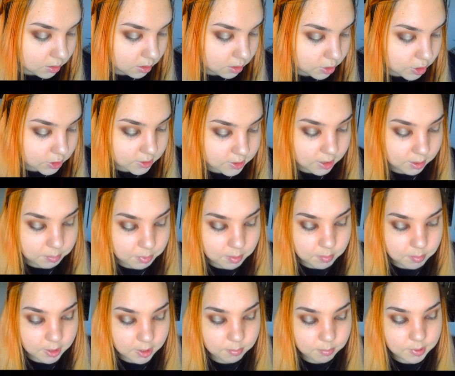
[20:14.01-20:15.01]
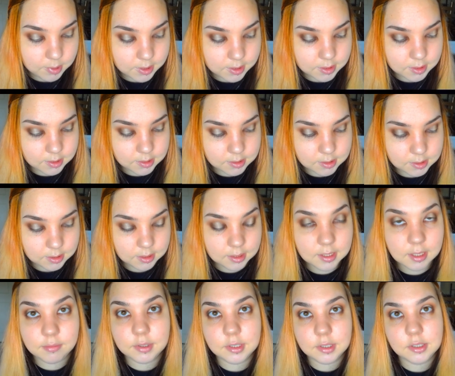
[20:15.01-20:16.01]
Just keep in mind, because it
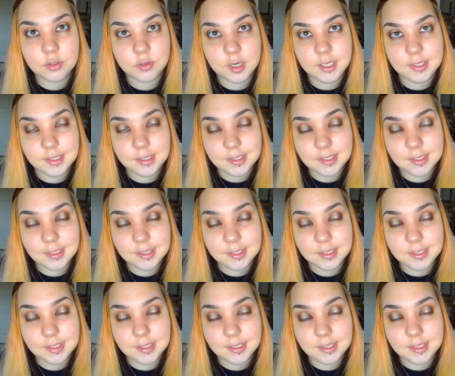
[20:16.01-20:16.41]
never dries